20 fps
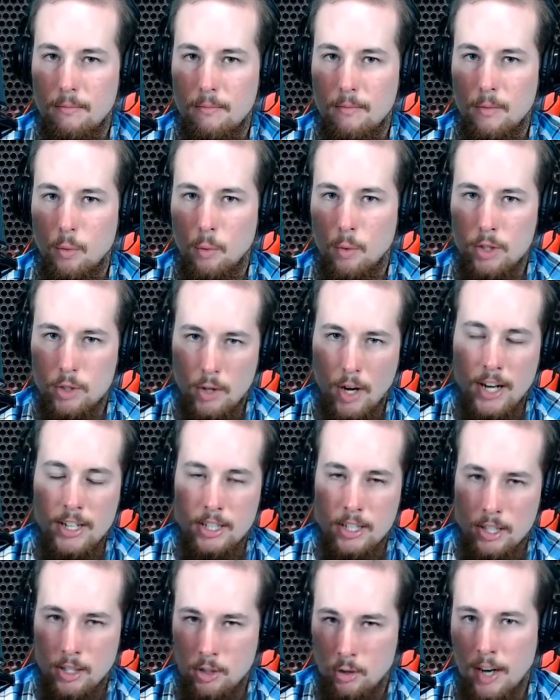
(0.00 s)
when
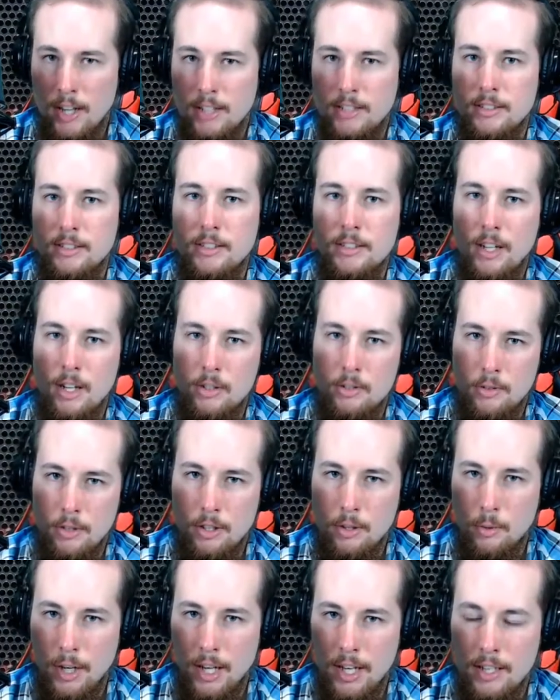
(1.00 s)
tragedy strikes this country
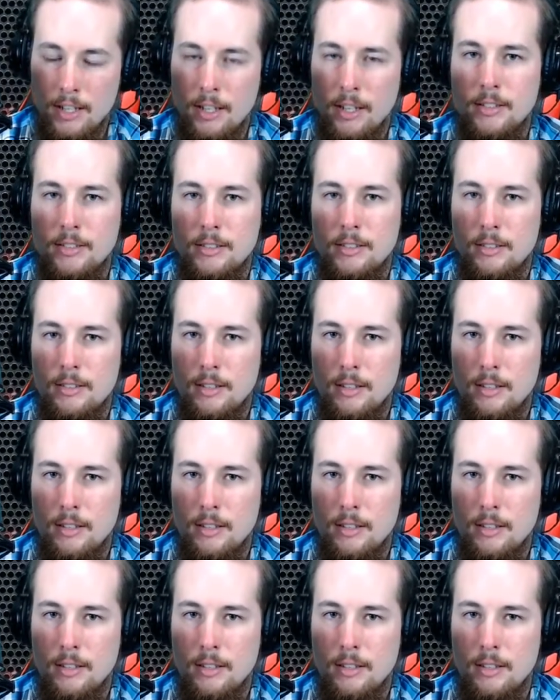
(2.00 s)
the way it does,